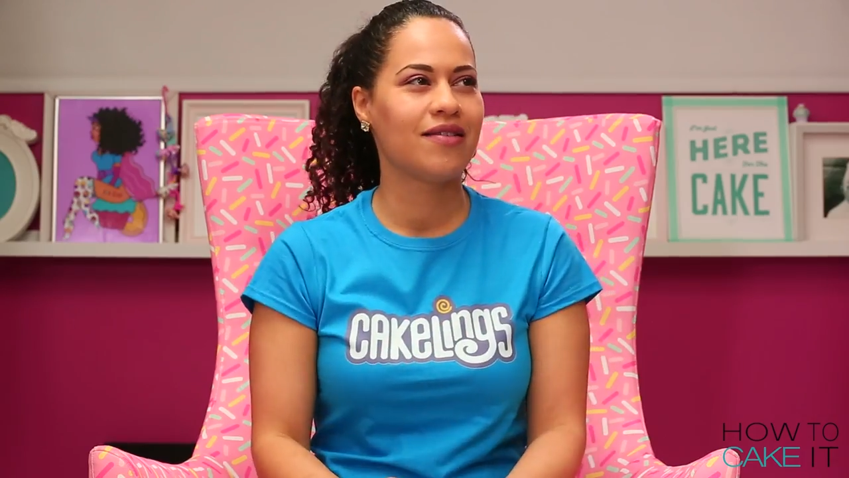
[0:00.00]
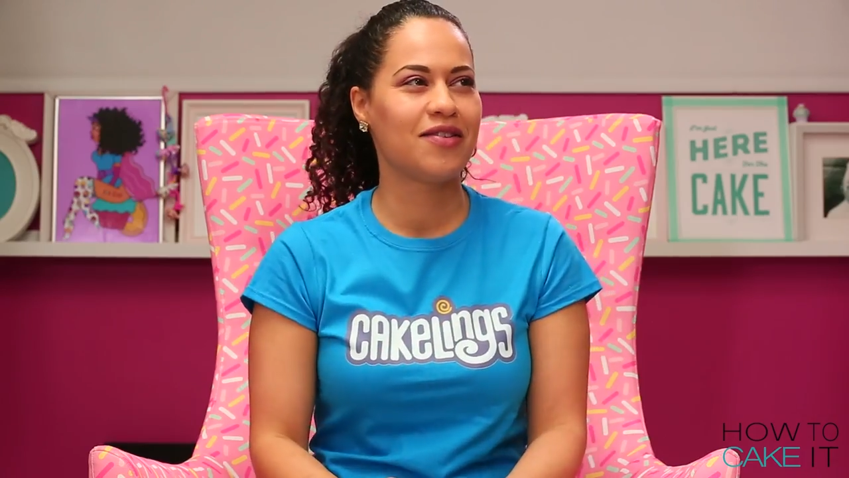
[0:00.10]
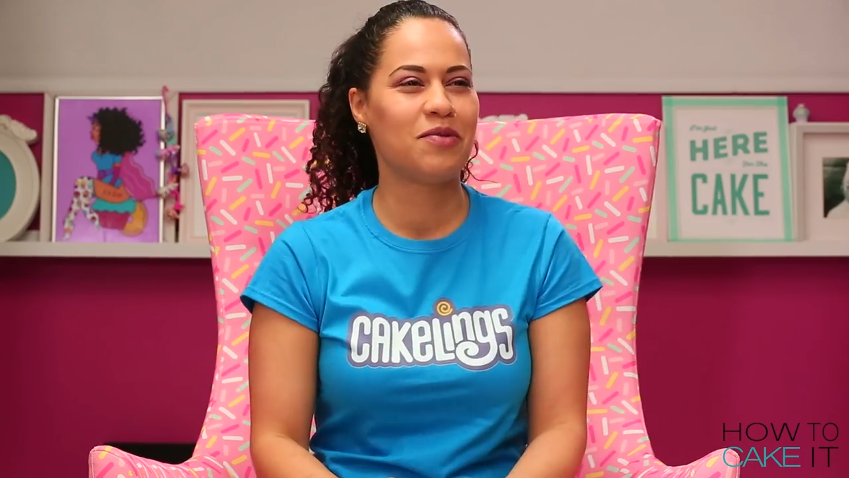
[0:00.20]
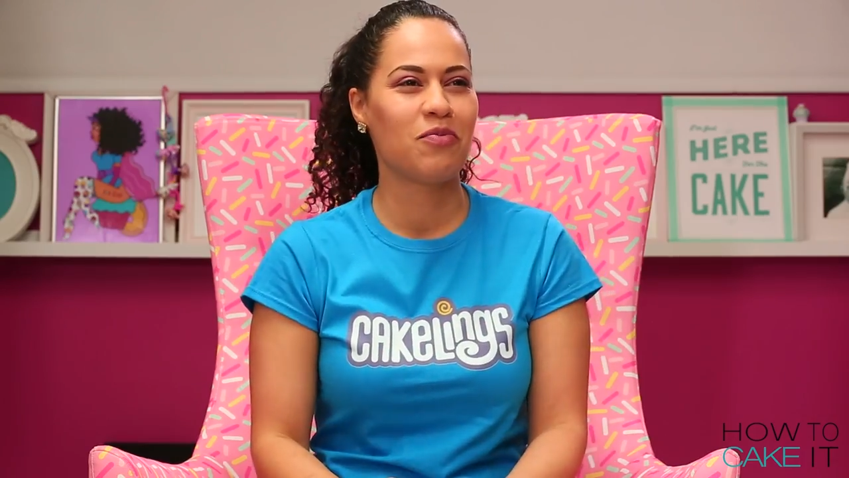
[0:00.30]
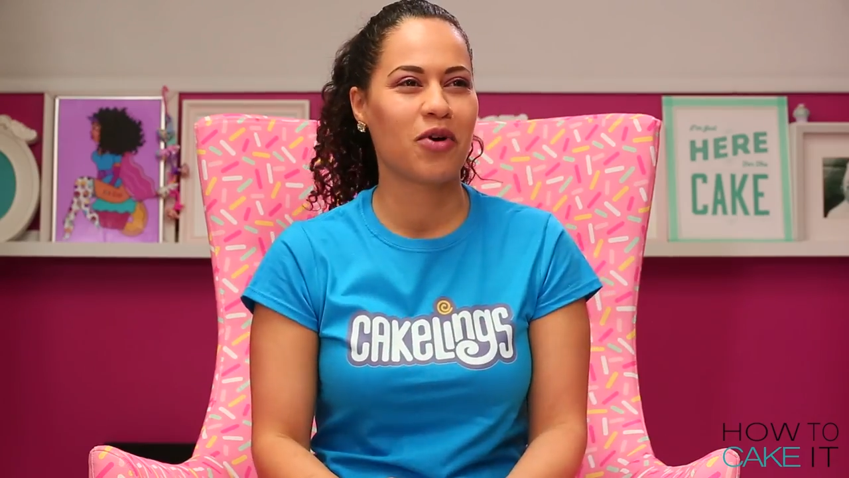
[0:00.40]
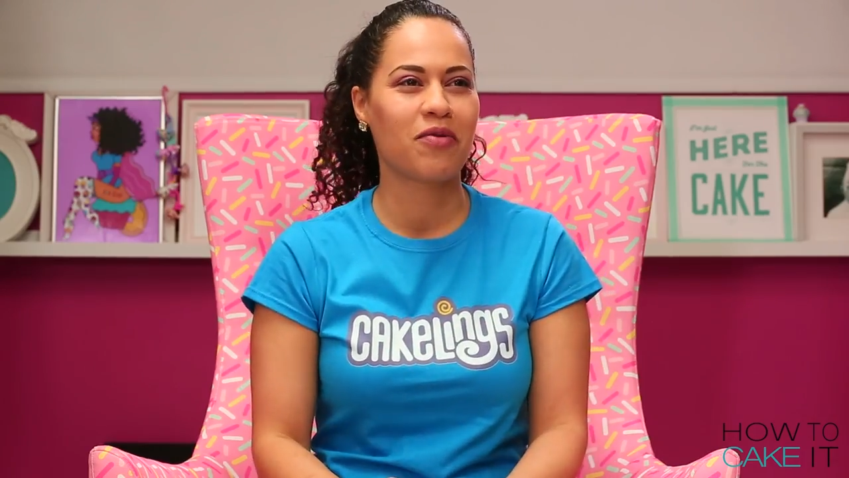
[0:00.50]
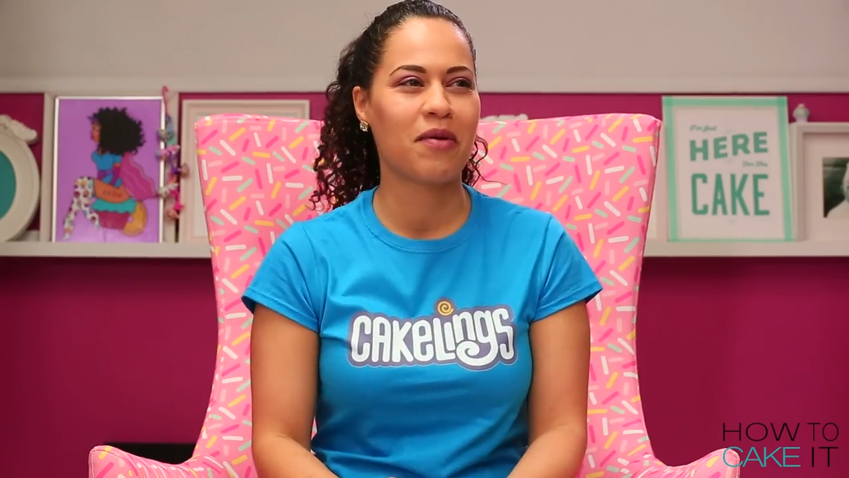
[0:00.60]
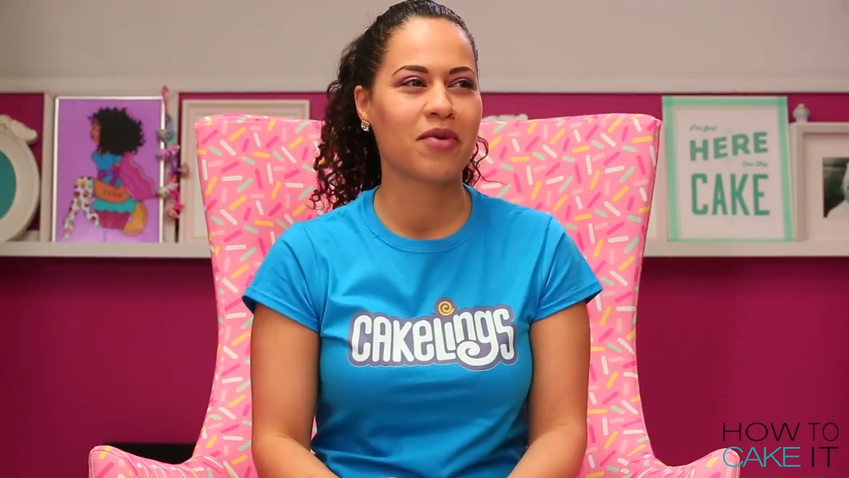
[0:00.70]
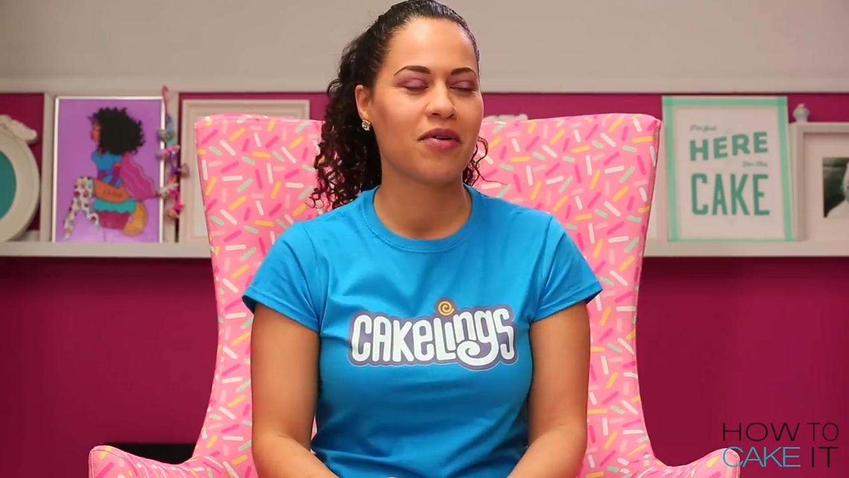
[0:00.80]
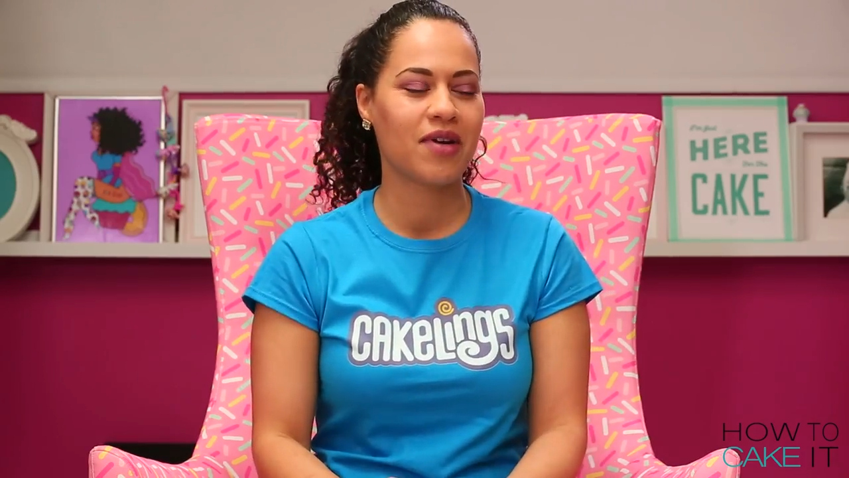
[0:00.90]
There's more
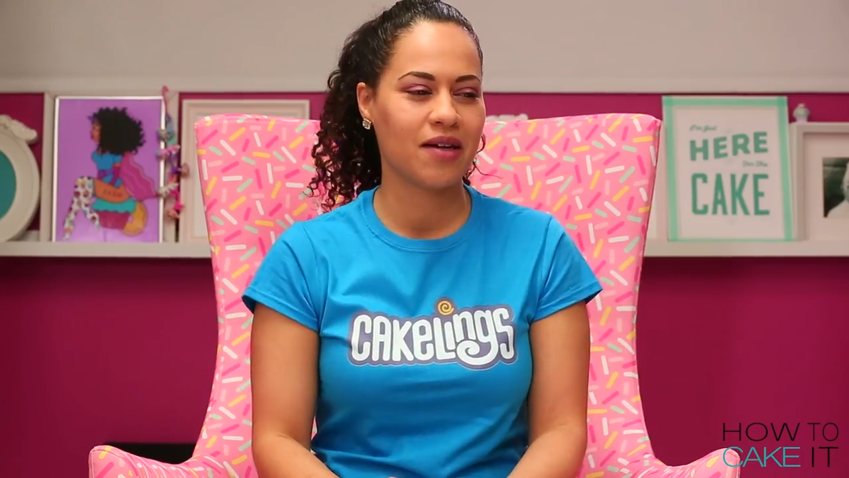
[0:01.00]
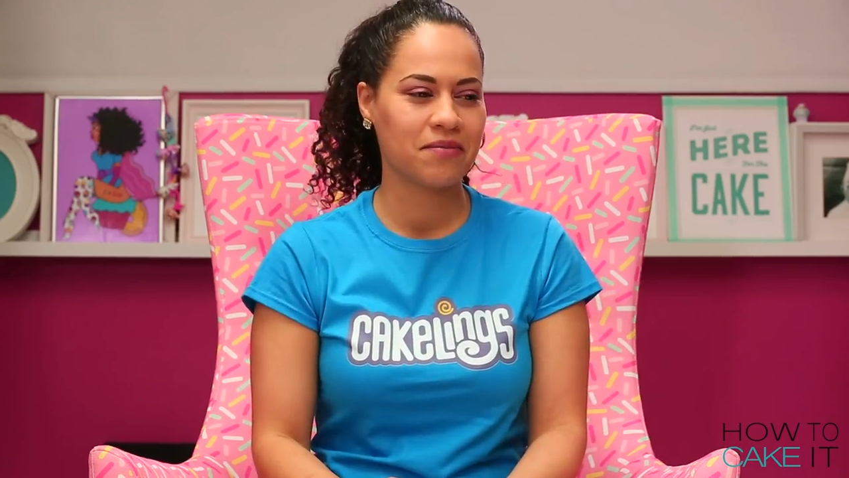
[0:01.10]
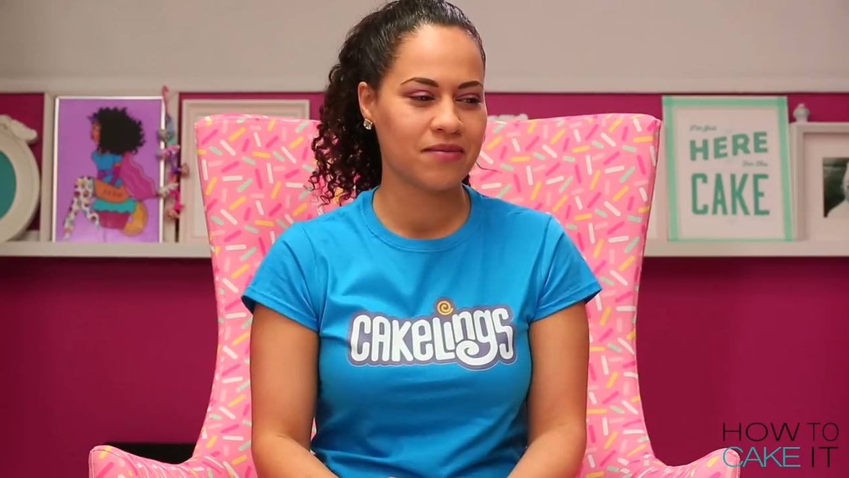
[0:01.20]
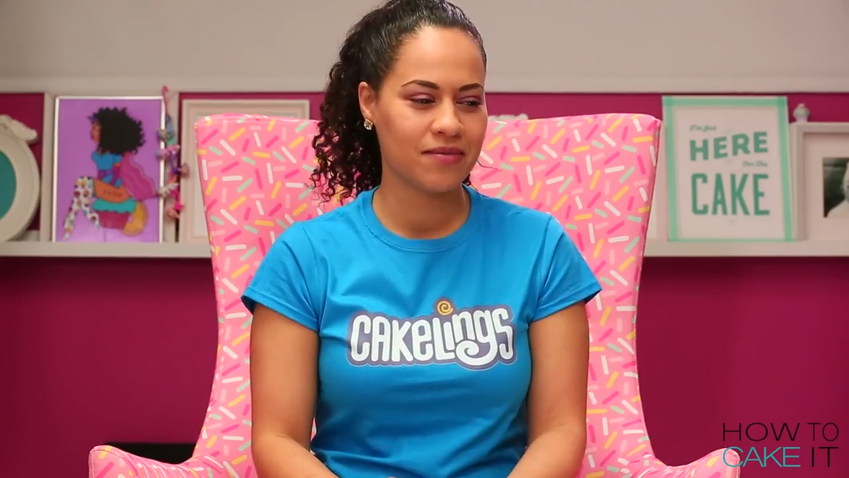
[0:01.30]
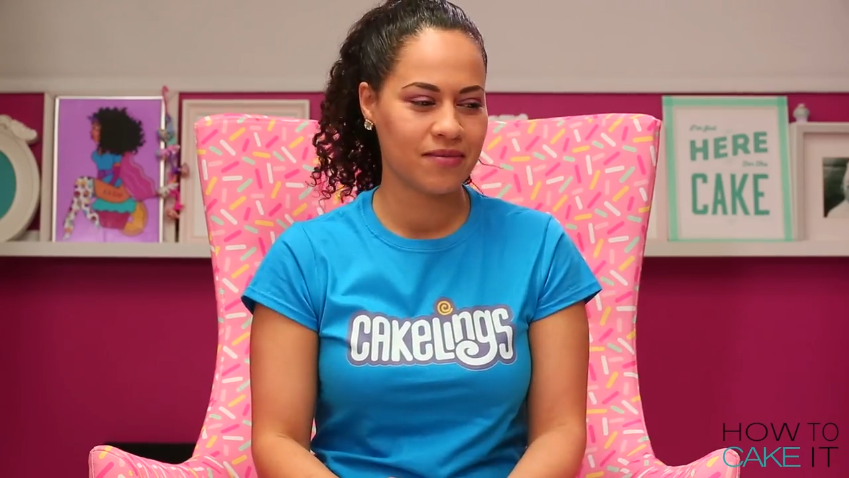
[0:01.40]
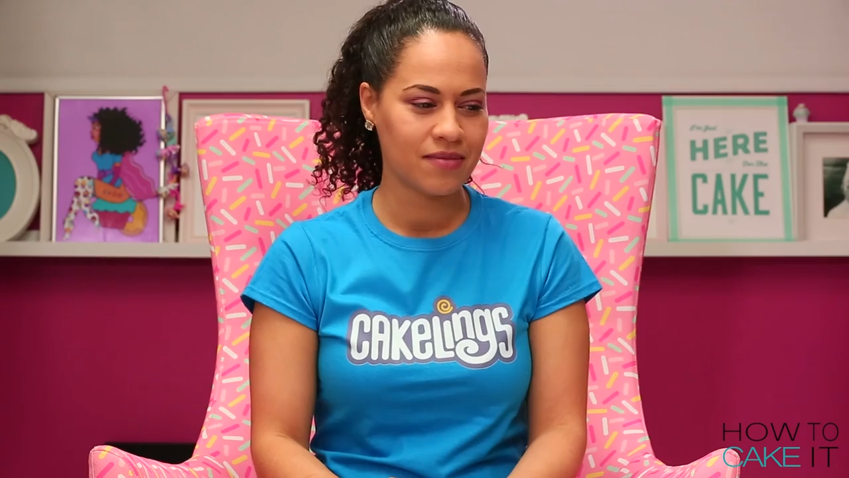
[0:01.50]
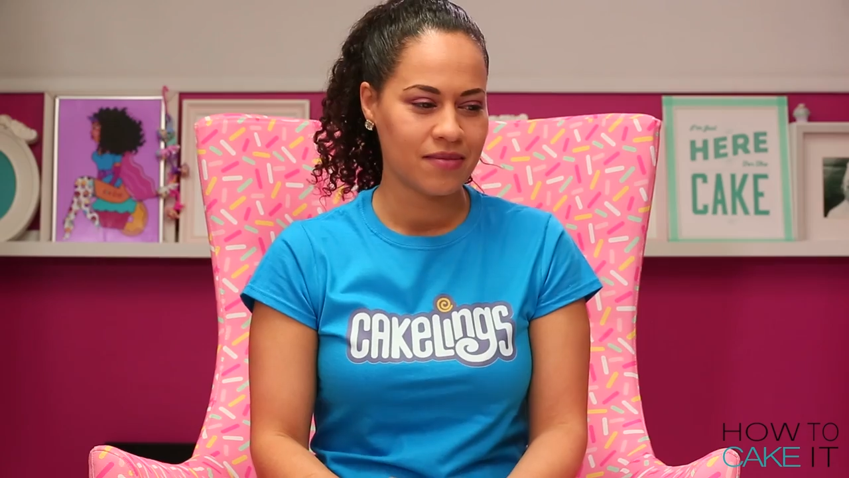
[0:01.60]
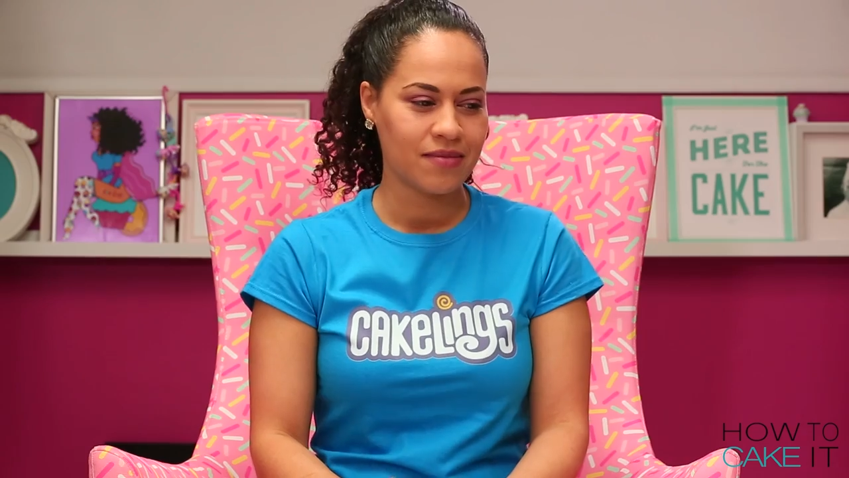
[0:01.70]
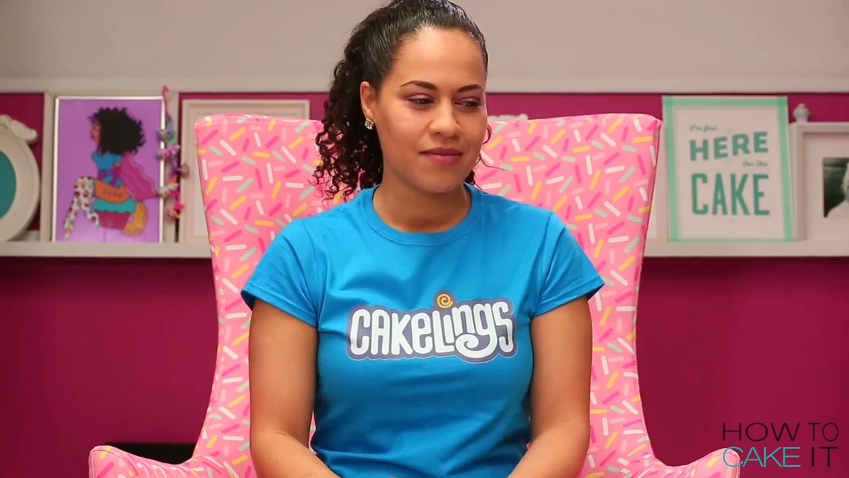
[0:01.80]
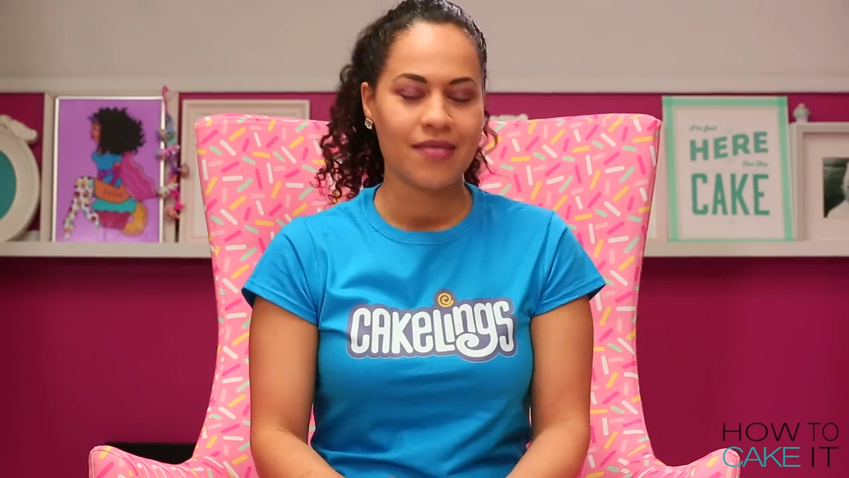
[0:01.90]
crumb coating. Oh my God,